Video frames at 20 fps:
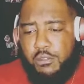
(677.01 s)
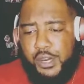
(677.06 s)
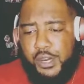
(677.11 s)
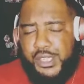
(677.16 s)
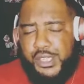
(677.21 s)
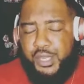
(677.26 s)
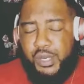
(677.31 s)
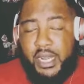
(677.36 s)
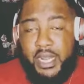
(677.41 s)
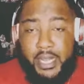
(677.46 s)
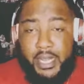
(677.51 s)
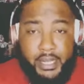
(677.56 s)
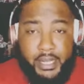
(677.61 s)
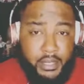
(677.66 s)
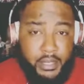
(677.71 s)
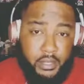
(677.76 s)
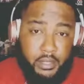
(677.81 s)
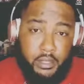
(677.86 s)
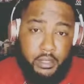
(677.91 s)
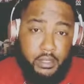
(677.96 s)
for
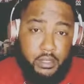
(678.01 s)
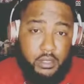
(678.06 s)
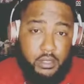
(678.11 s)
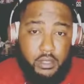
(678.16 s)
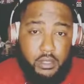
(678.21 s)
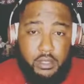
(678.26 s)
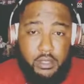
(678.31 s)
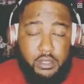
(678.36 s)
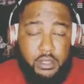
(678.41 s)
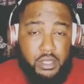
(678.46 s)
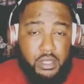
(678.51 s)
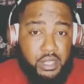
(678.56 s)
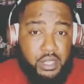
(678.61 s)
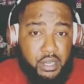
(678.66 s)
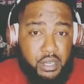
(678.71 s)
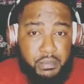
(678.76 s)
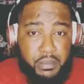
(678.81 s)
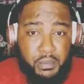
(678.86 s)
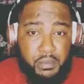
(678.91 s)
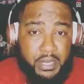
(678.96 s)
trying to
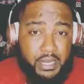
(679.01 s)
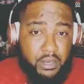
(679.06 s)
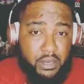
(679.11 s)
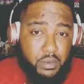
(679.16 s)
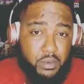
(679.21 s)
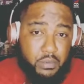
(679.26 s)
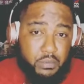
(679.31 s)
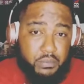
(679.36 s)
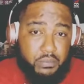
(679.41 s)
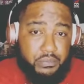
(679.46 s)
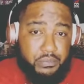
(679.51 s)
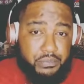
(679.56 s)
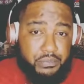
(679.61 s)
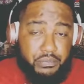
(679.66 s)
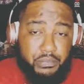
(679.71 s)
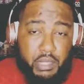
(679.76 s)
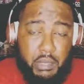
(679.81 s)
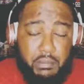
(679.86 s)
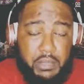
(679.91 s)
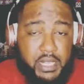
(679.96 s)
help them out,
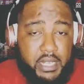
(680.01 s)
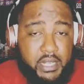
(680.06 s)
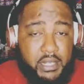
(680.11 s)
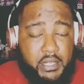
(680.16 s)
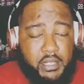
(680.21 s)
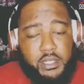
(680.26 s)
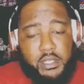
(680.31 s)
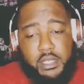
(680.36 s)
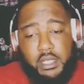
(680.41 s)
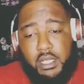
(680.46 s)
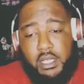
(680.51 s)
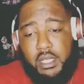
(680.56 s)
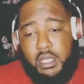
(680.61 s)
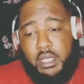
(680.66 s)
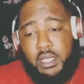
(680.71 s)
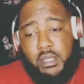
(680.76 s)
because